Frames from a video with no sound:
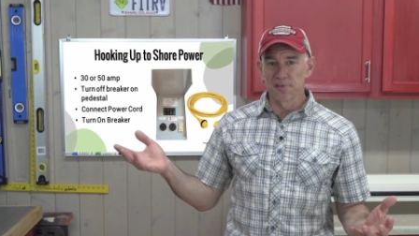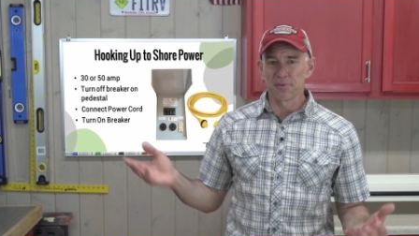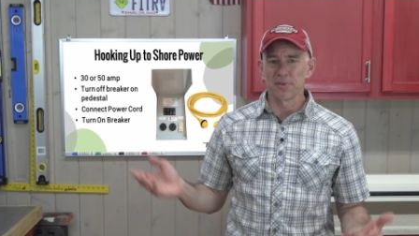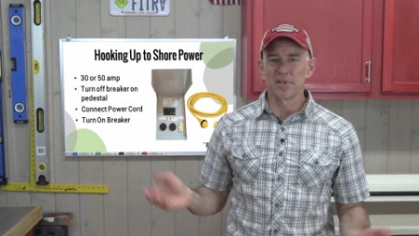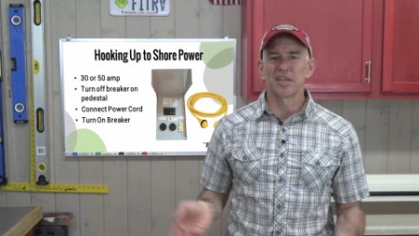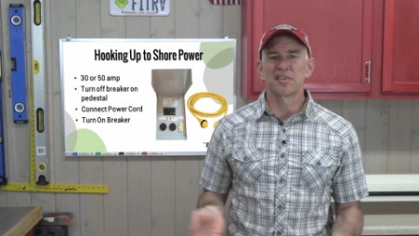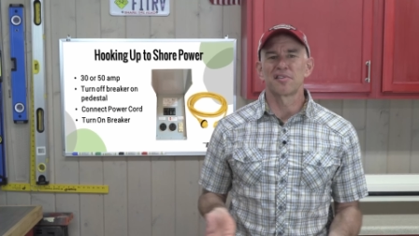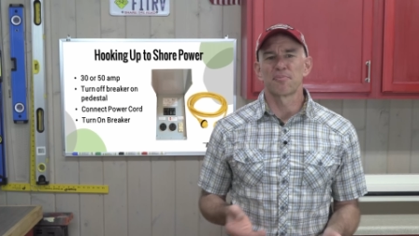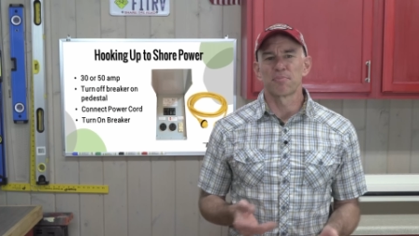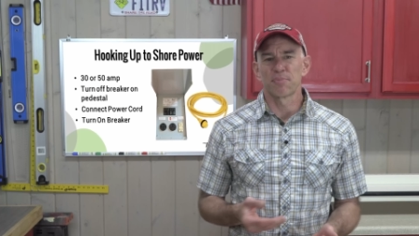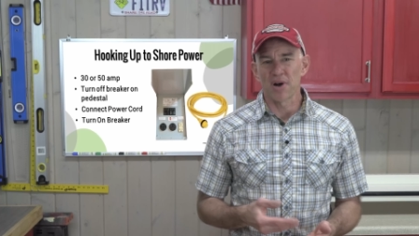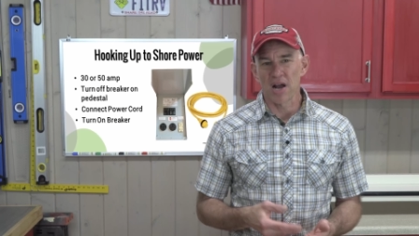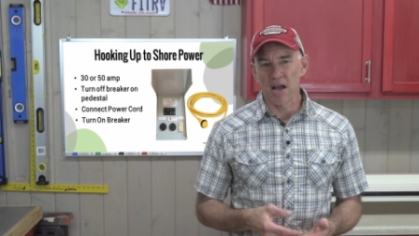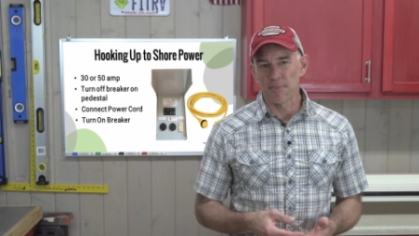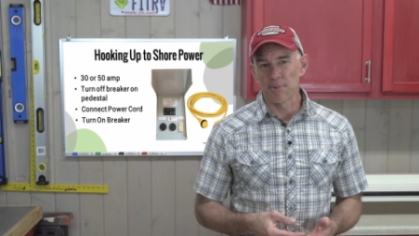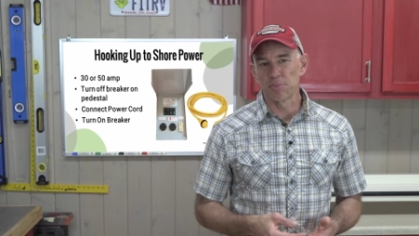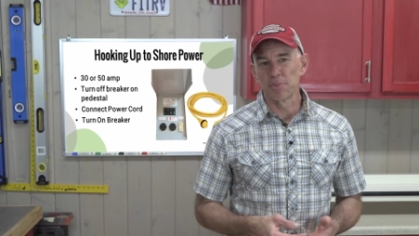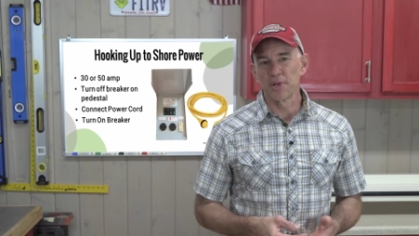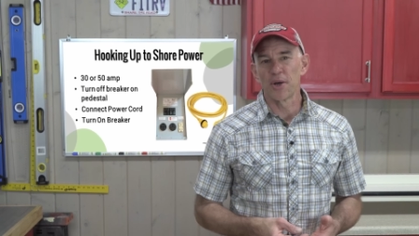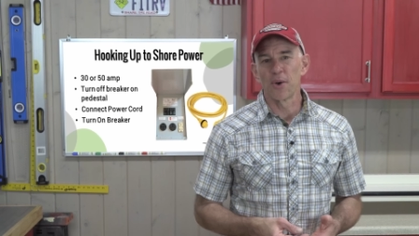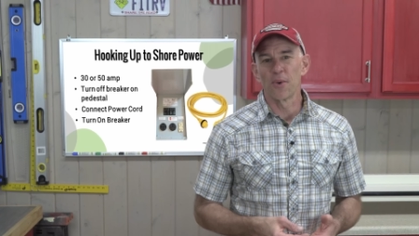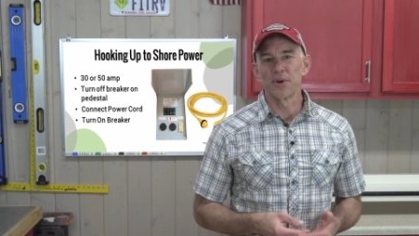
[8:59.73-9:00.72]
well, that's
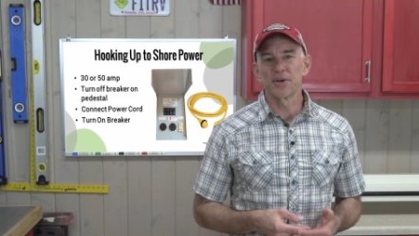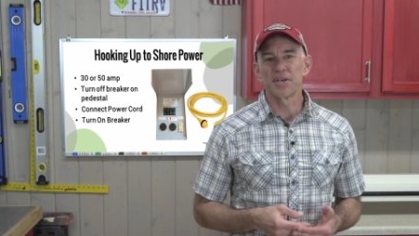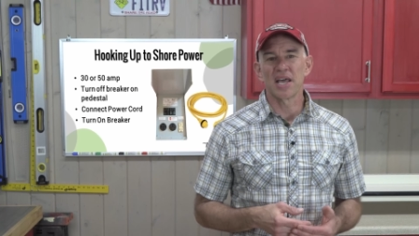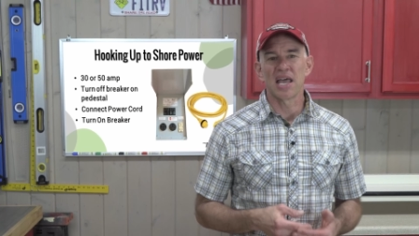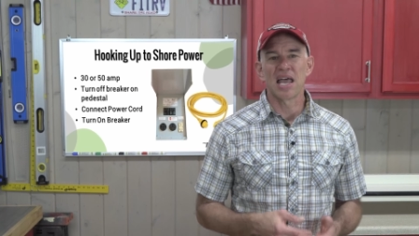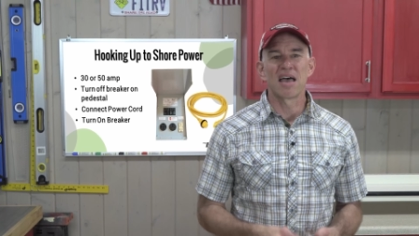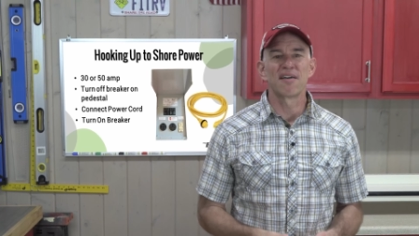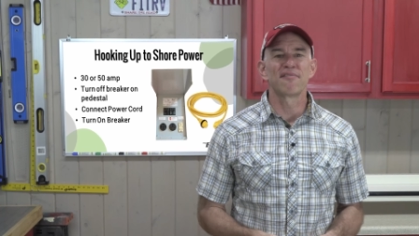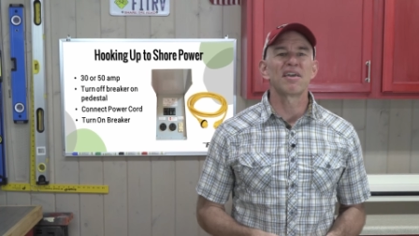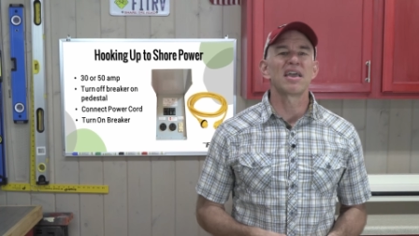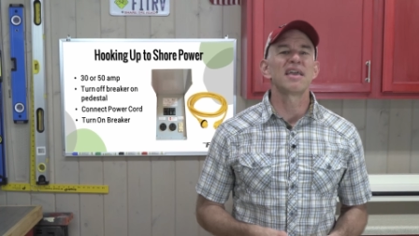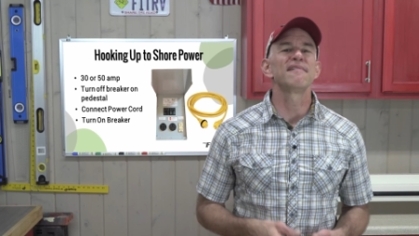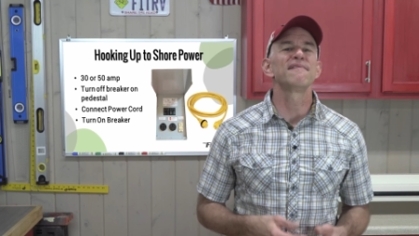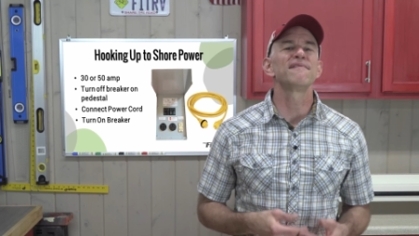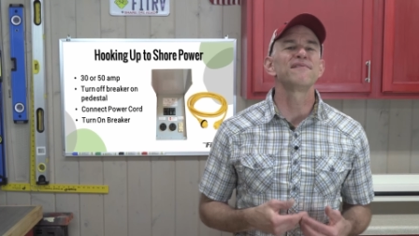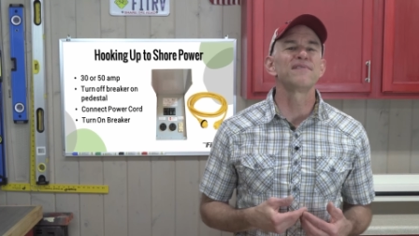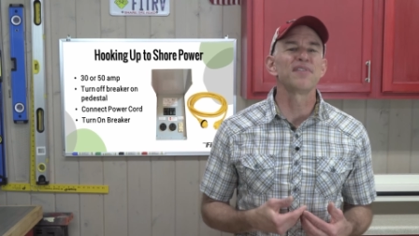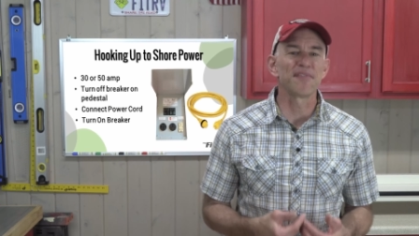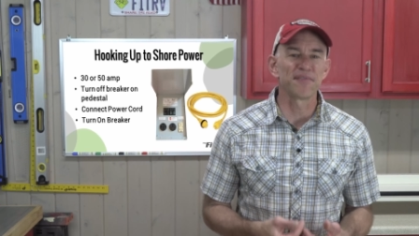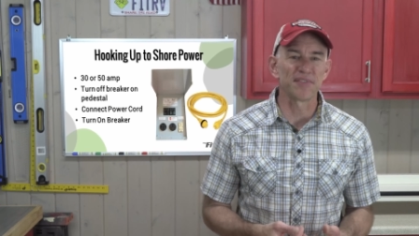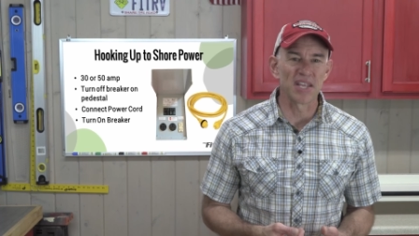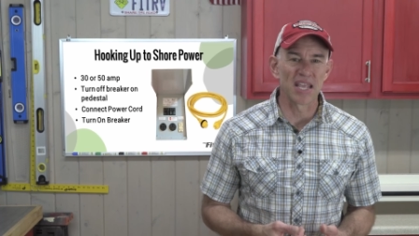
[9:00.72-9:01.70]
probably going to have a
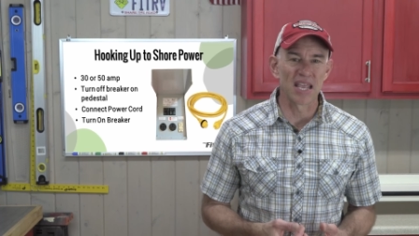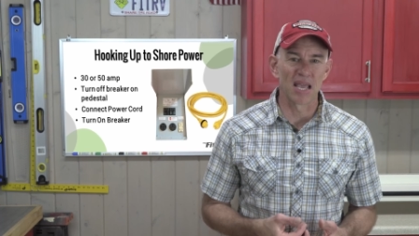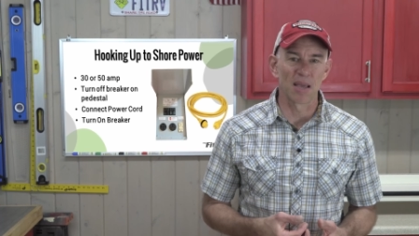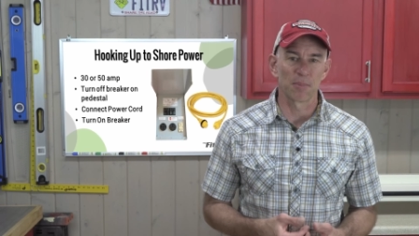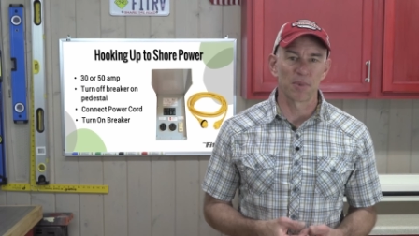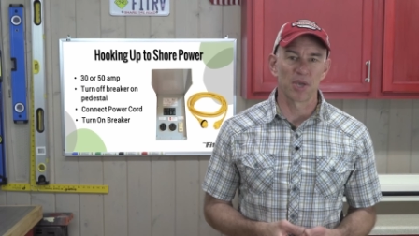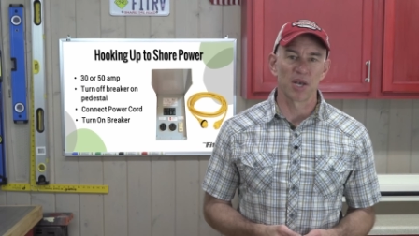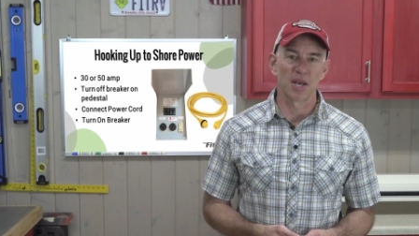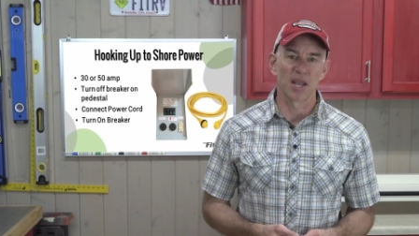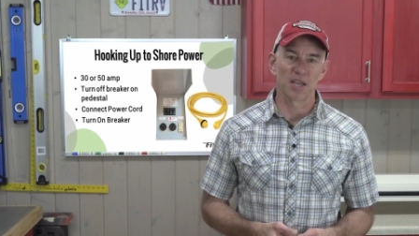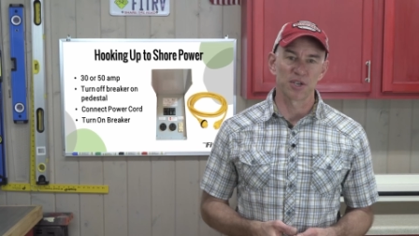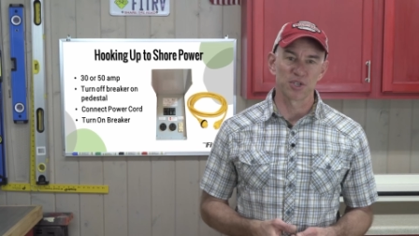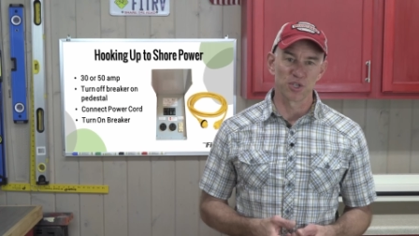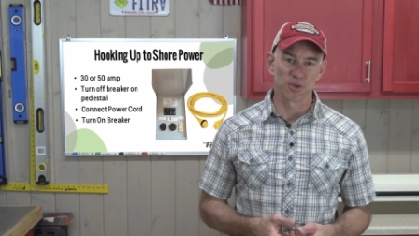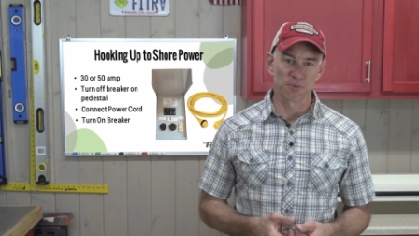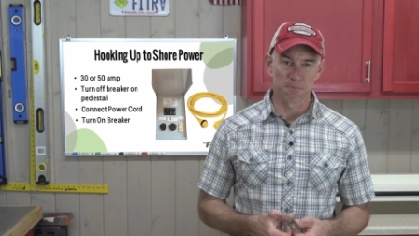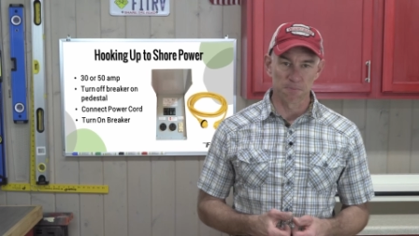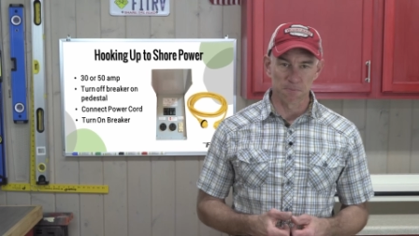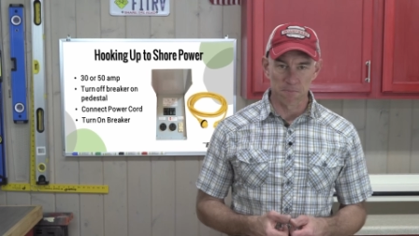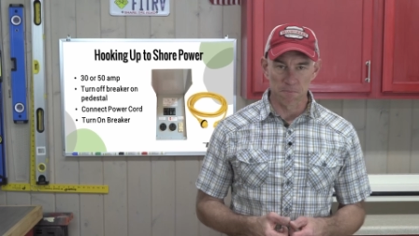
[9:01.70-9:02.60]
50 amp connection.